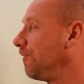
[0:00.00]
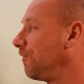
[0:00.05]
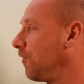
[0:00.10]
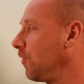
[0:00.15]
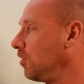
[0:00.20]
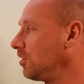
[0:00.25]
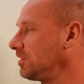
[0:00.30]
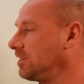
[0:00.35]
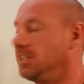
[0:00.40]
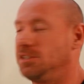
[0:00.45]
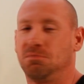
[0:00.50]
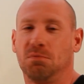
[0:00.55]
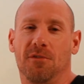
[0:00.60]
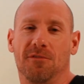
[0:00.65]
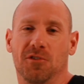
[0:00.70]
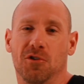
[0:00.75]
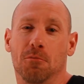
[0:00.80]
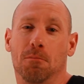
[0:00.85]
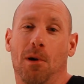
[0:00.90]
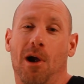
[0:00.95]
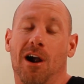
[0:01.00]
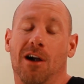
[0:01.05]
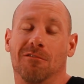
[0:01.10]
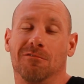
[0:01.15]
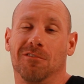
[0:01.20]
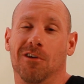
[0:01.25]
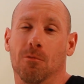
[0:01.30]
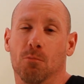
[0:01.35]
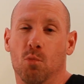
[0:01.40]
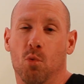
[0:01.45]
First let's review
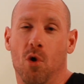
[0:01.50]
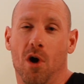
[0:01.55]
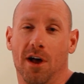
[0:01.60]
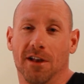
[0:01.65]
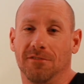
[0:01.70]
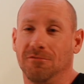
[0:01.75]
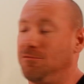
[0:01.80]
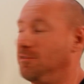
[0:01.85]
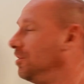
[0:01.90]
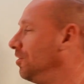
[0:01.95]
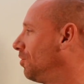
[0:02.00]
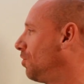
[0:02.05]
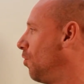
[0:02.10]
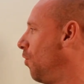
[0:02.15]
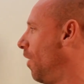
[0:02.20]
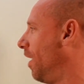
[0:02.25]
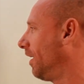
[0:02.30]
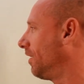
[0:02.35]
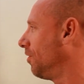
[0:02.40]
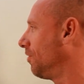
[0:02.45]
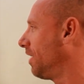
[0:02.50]
part 1 real quick.